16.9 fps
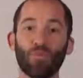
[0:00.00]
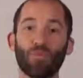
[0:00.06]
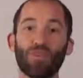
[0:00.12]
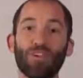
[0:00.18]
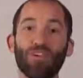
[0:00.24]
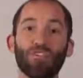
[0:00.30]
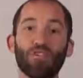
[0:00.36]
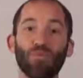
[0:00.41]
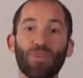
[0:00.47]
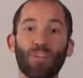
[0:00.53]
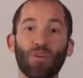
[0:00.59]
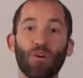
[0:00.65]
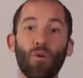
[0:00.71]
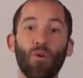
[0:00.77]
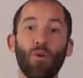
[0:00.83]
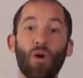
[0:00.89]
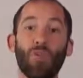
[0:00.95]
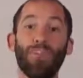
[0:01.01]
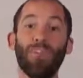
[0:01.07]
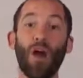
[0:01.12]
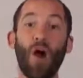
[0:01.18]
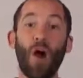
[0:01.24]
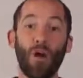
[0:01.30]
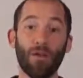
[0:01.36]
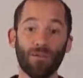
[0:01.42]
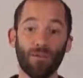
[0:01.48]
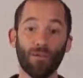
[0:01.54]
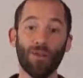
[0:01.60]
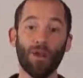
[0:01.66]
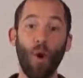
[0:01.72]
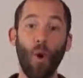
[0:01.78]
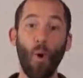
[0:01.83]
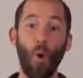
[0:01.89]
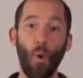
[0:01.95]
We're just going to do
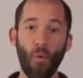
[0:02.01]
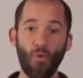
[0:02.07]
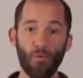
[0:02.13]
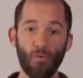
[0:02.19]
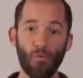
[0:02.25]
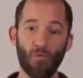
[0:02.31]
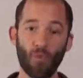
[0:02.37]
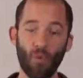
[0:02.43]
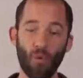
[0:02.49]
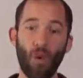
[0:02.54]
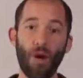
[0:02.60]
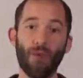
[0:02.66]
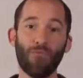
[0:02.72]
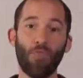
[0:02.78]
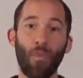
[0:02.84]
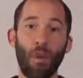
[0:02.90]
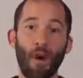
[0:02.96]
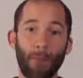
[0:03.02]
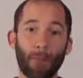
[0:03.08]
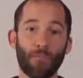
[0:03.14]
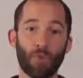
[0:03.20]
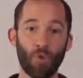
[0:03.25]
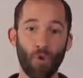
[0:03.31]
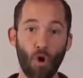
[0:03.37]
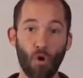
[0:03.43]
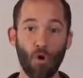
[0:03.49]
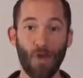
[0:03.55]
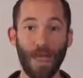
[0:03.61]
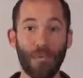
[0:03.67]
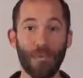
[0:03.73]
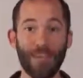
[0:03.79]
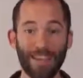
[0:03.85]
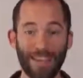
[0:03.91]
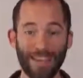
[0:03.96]
an overview of what
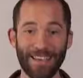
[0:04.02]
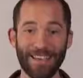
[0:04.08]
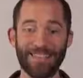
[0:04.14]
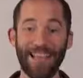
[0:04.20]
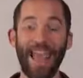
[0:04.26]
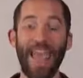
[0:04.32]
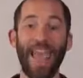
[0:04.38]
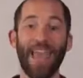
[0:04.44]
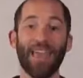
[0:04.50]
programming is